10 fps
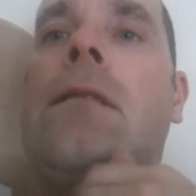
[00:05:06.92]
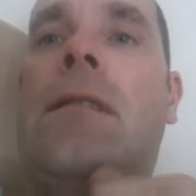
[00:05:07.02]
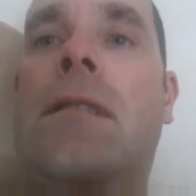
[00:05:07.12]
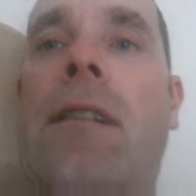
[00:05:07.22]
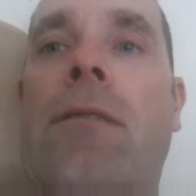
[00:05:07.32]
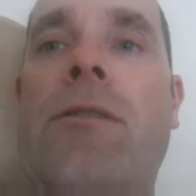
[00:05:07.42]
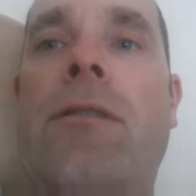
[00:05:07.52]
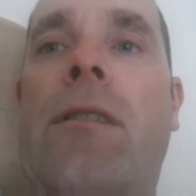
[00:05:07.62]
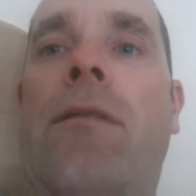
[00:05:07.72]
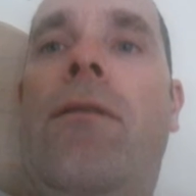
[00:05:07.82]
And then it was
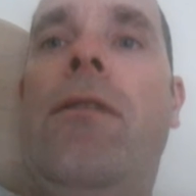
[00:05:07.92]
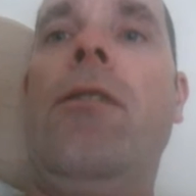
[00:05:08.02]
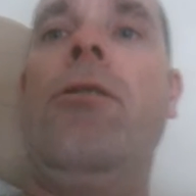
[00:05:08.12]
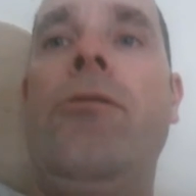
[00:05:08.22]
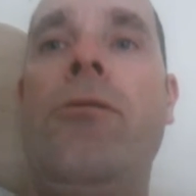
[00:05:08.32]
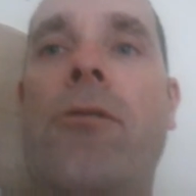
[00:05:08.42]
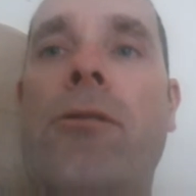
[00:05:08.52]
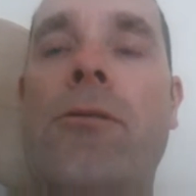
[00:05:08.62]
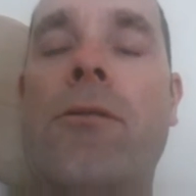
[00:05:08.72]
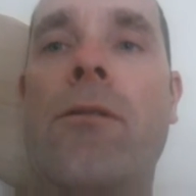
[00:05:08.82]
time for
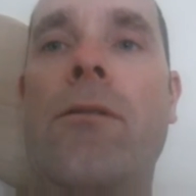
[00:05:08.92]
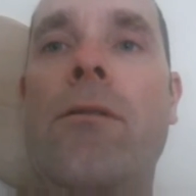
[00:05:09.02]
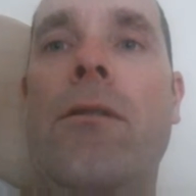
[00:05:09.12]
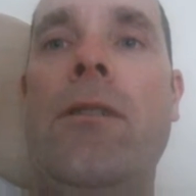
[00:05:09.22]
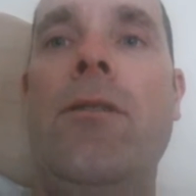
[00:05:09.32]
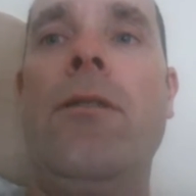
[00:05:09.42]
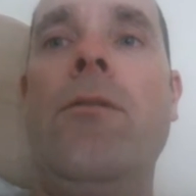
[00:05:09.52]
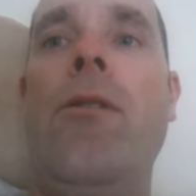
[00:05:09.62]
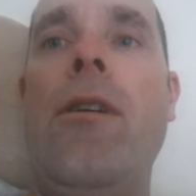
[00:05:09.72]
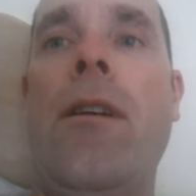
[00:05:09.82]
lunch, so I took
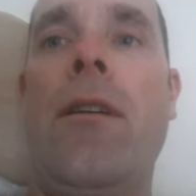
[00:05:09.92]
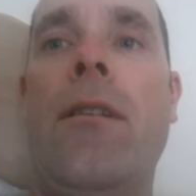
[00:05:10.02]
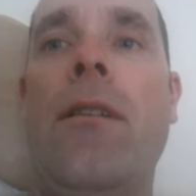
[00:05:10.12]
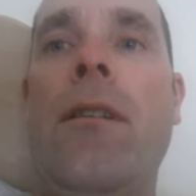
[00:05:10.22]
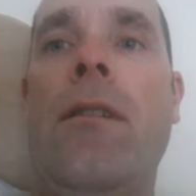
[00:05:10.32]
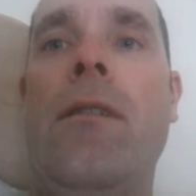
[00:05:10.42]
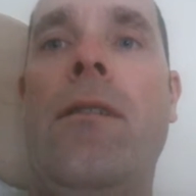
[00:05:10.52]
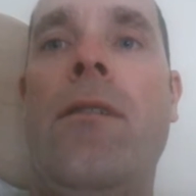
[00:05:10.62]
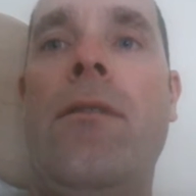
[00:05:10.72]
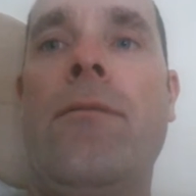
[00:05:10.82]
a break,
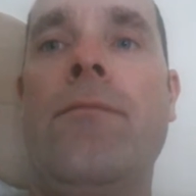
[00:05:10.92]
and